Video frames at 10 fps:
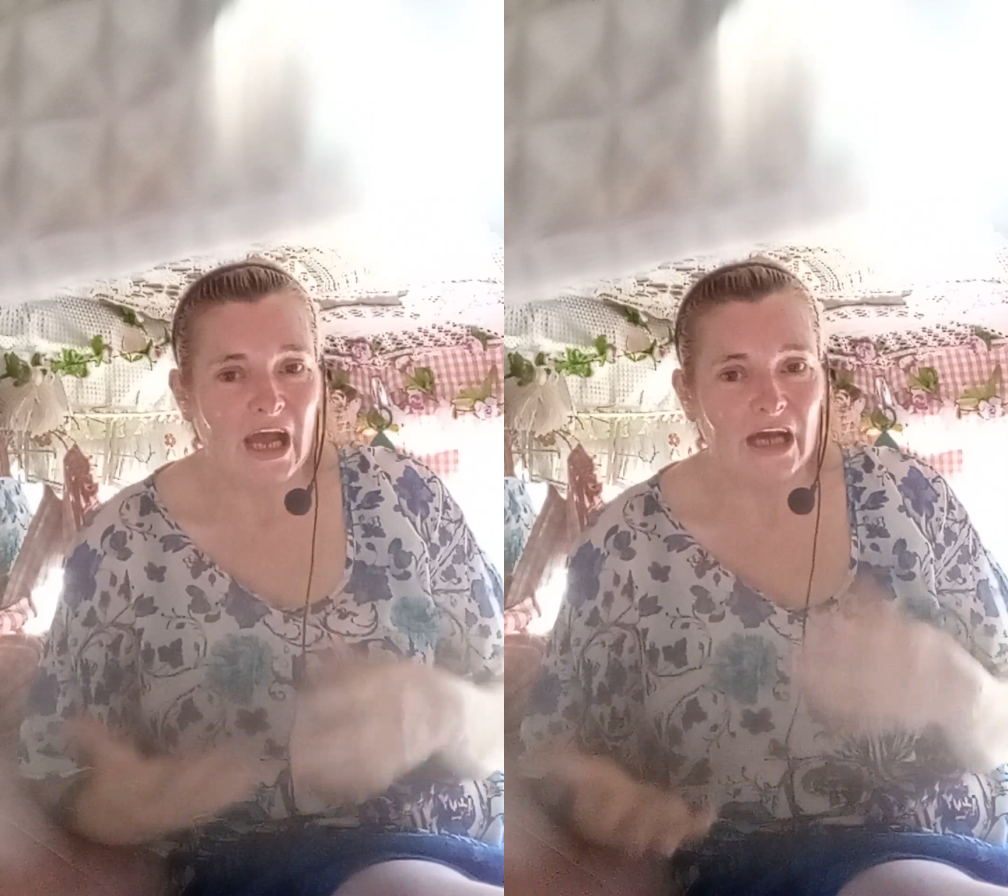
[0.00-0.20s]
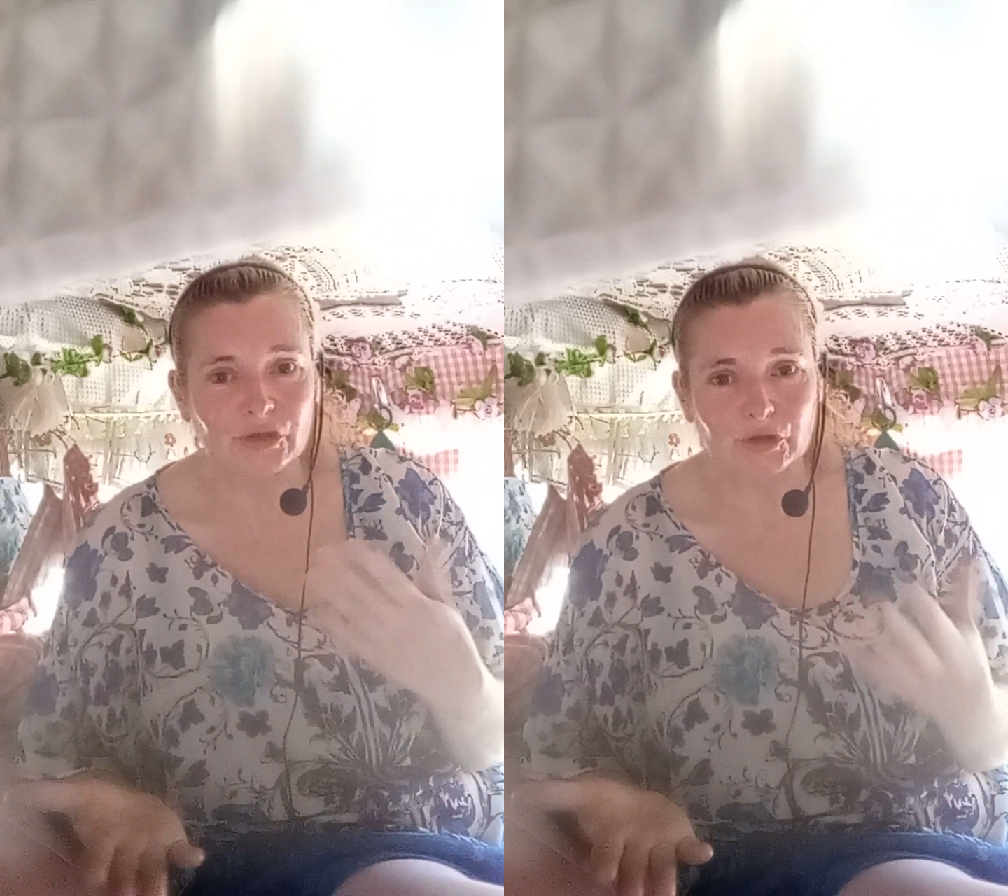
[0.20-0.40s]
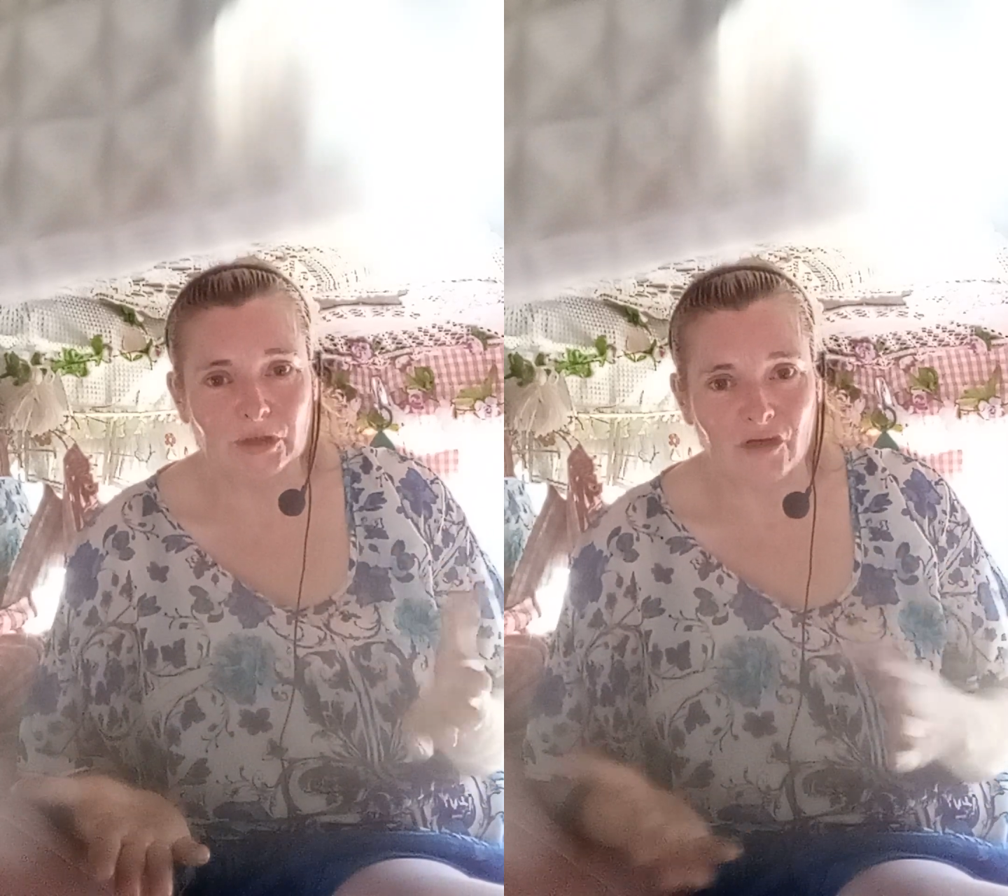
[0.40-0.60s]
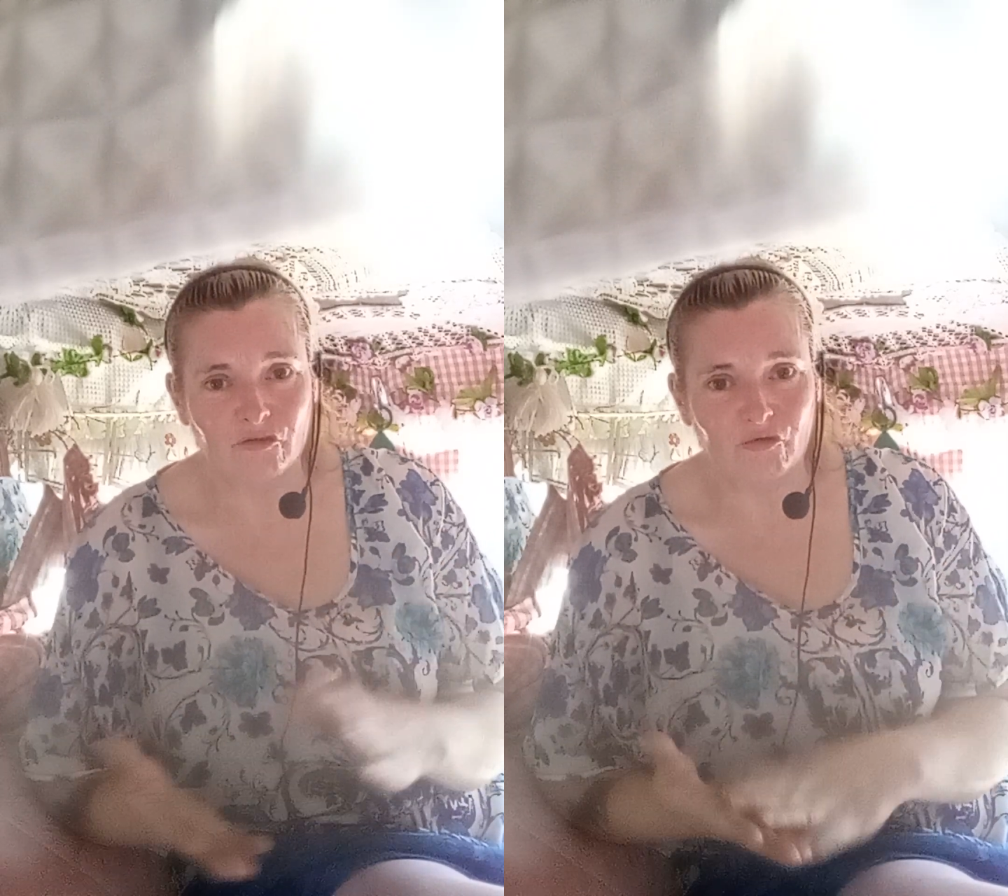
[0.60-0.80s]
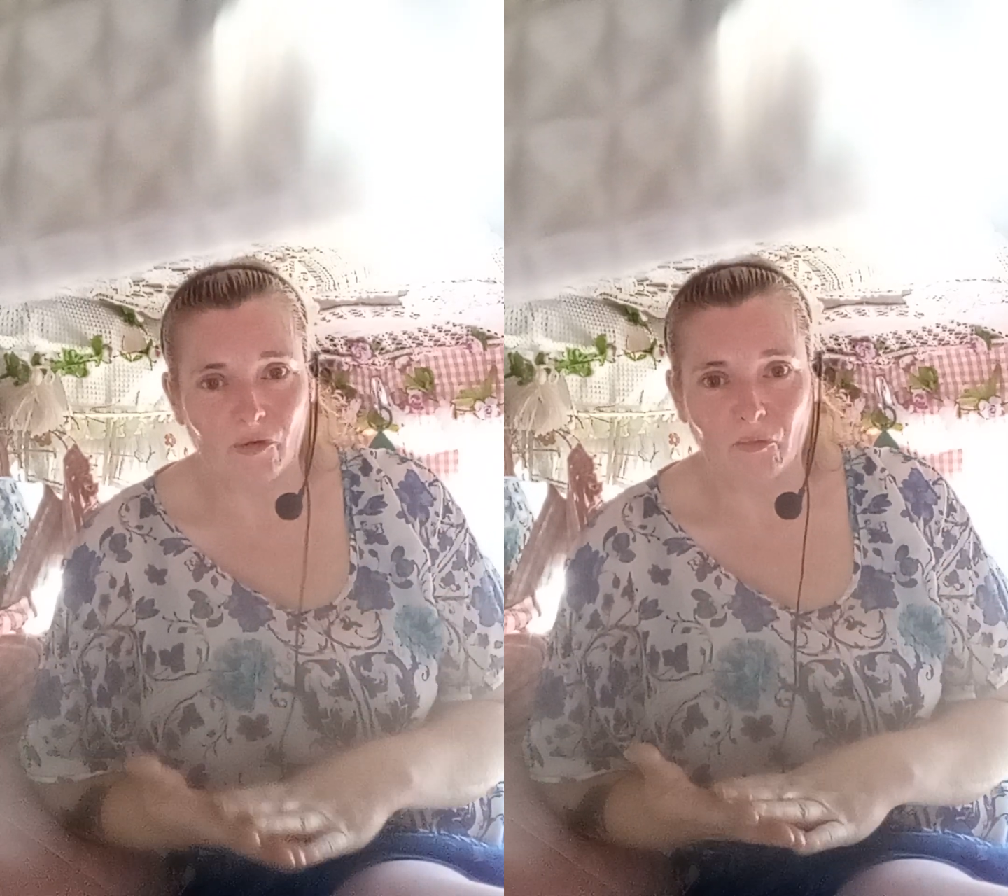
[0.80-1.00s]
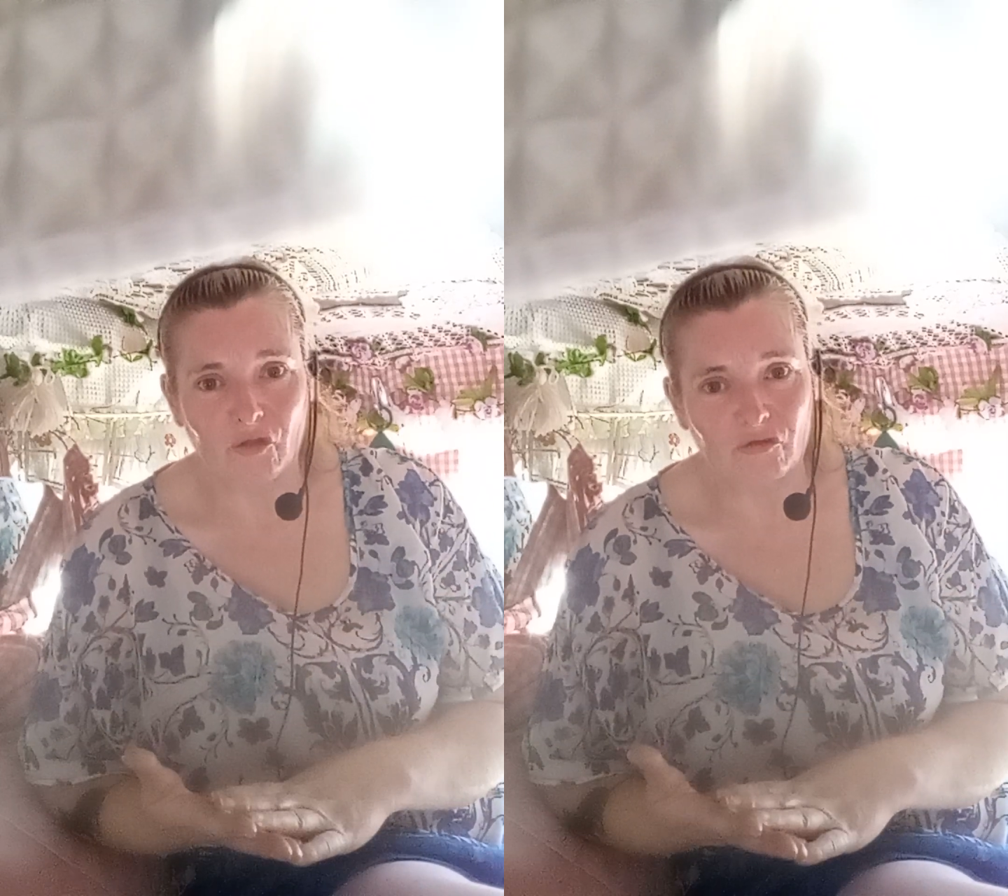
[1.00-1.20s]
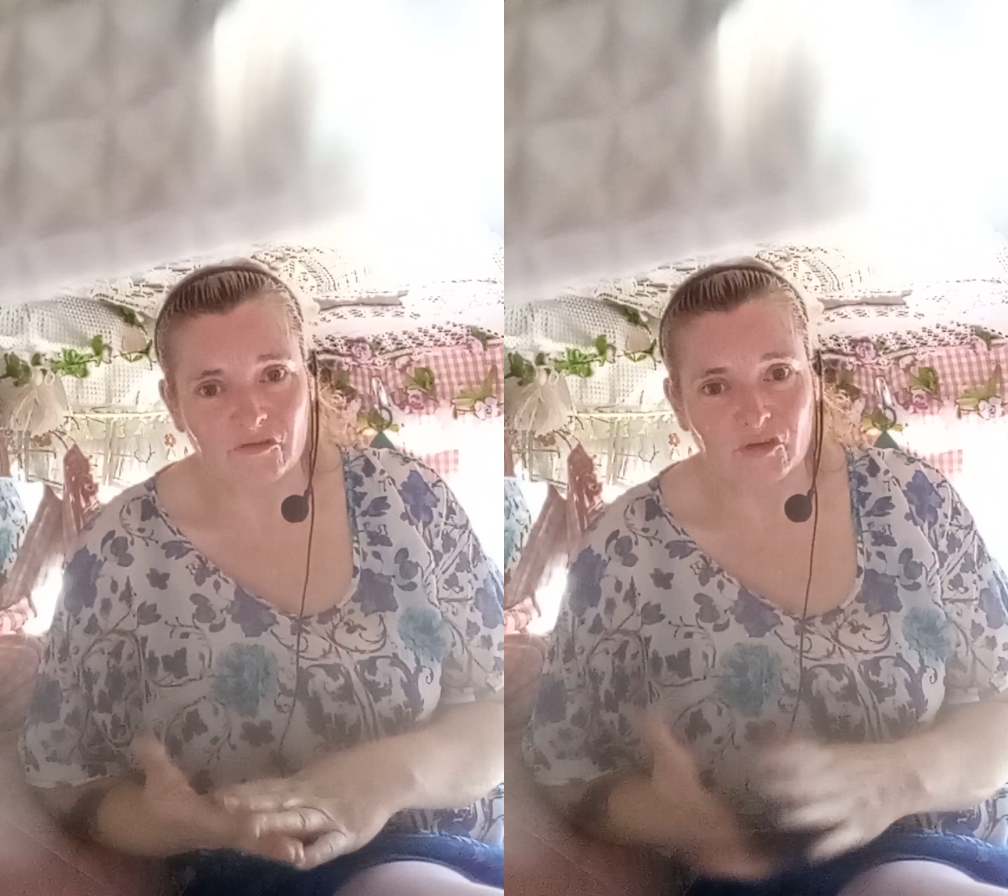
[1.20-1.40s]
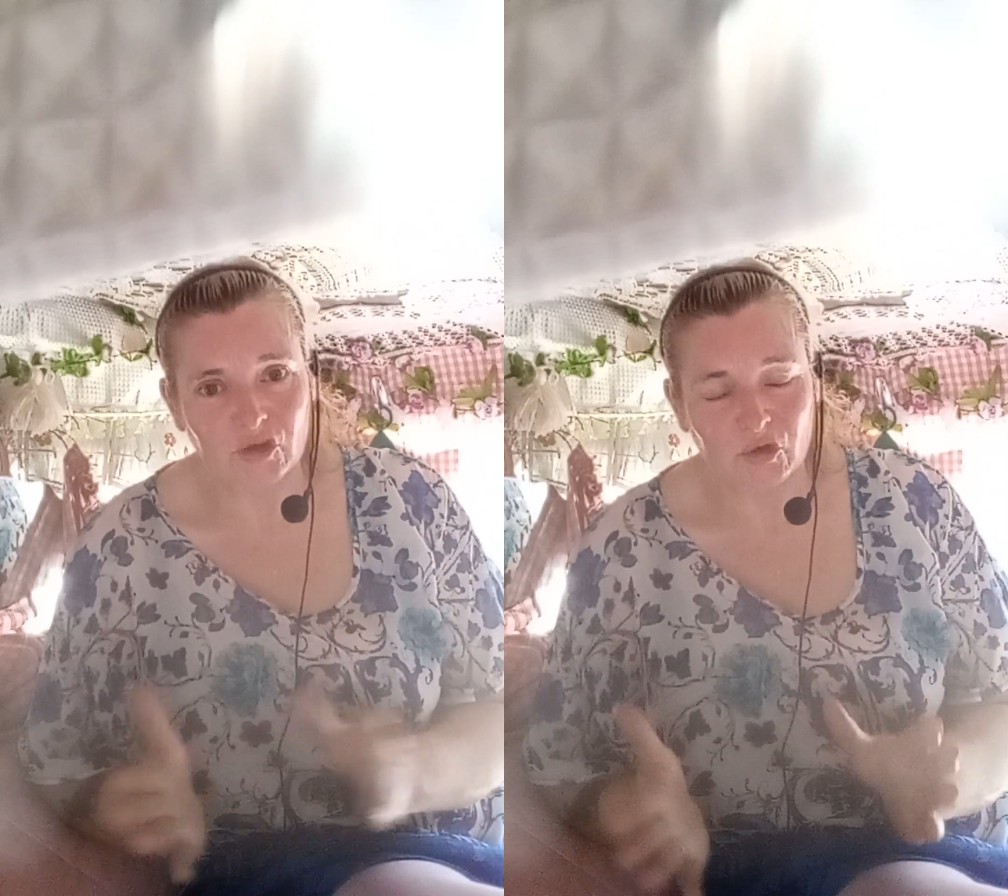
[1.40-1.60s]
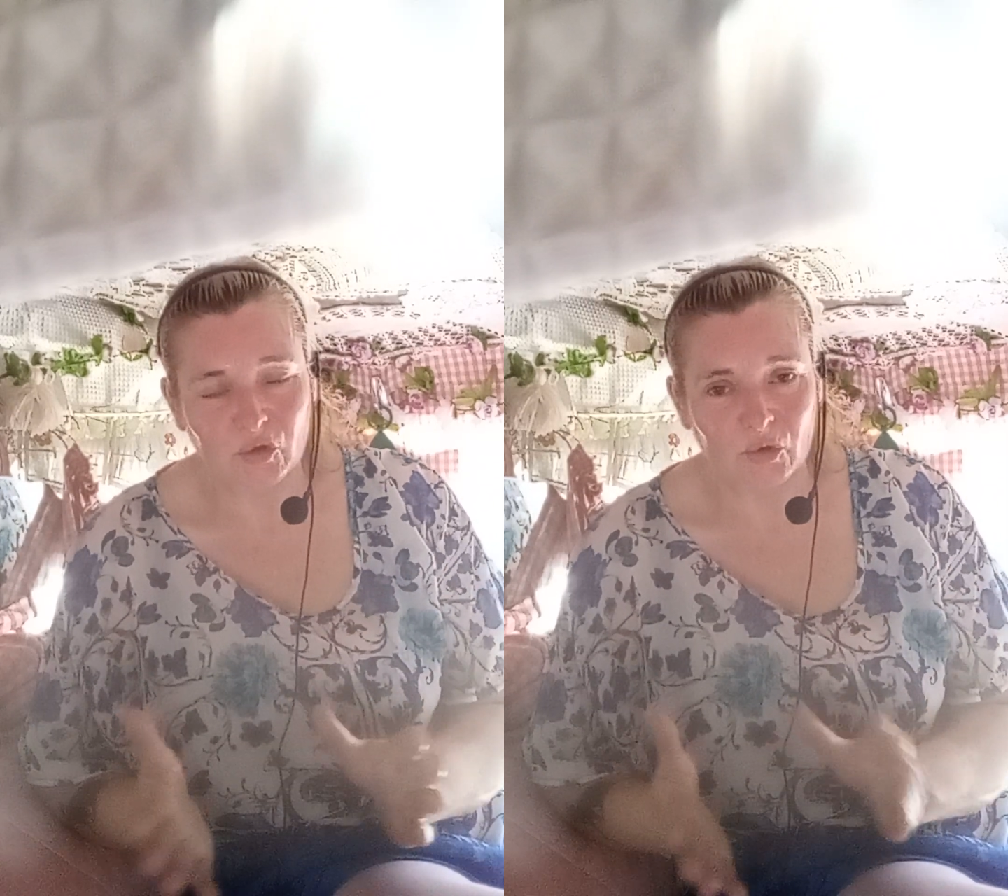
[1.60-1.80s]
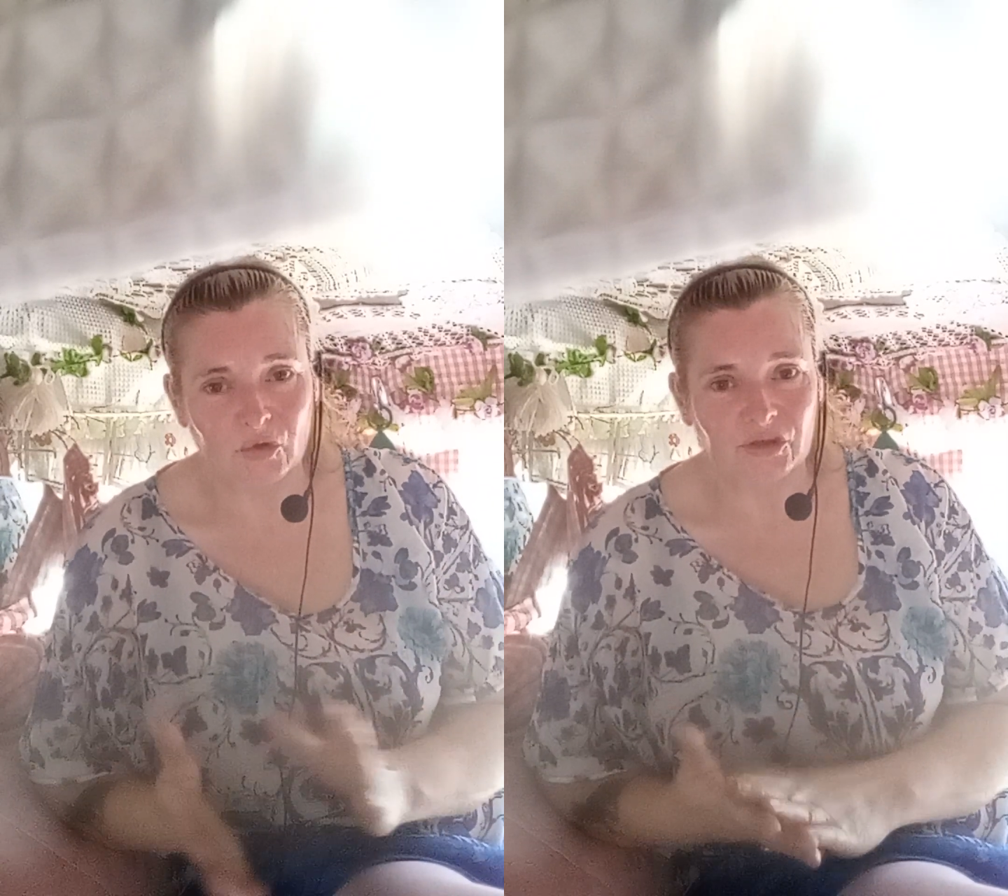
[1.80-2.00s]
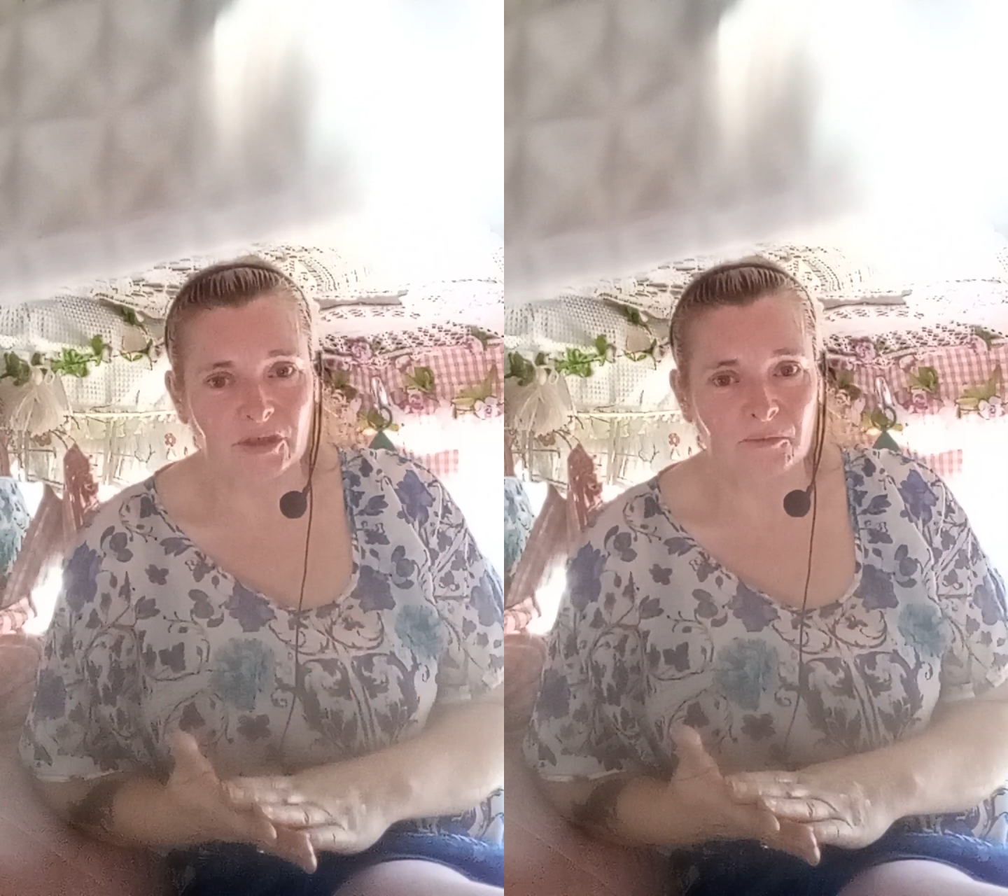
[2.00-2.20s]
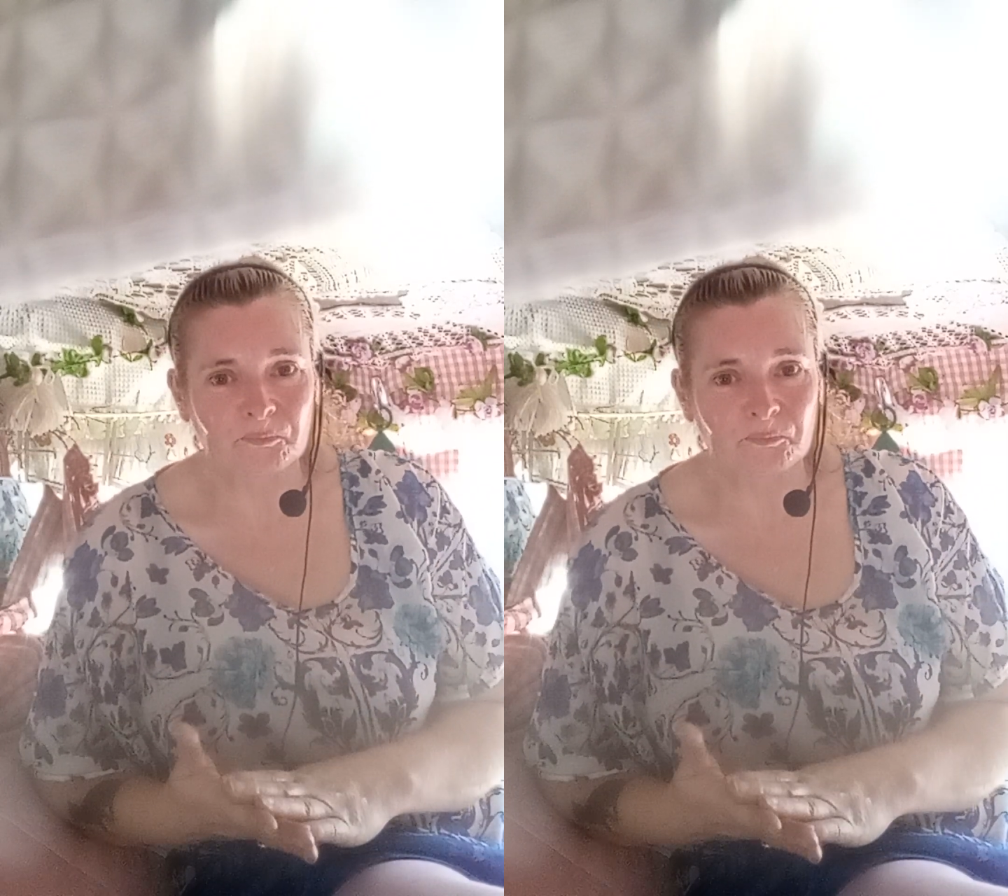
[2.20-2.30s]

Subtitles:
has come from thrift stores.